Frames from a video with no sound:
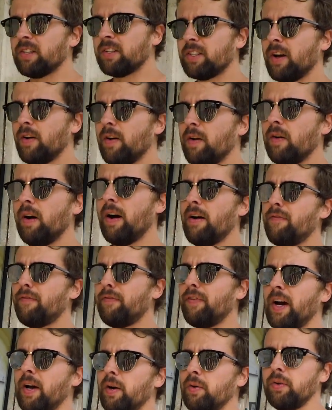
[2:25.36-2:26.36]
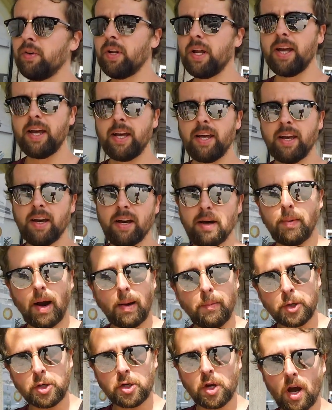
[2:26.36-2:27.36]
So I found a
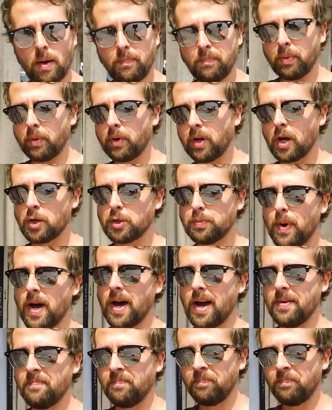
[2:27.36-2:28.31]
barber shop close by.